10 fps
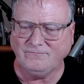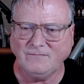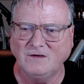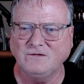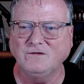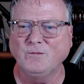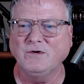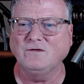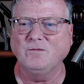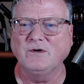
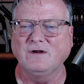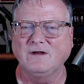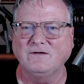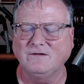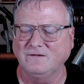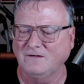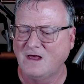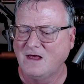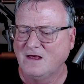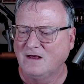Super, super delicious.
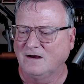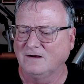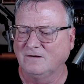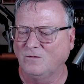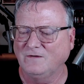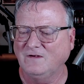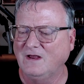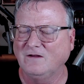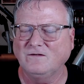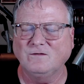Once
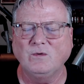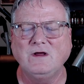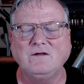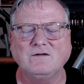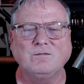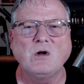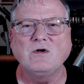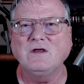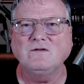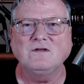again, sweet,
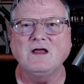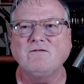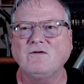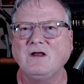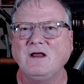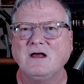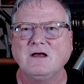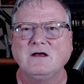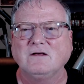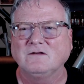smoky, savory,
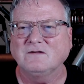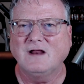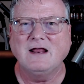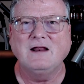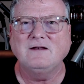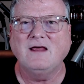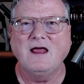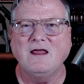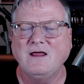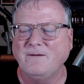slightly
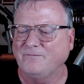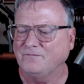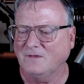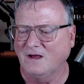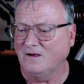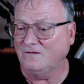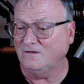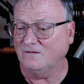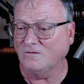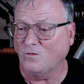tangy. It's
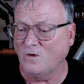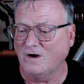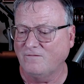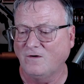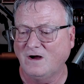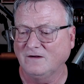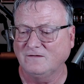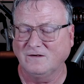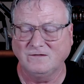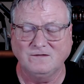just a wonderful hot
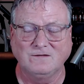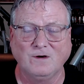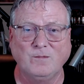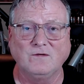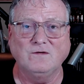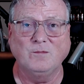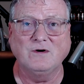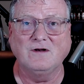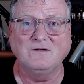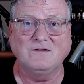sauce. Super, super
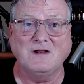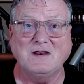delicious.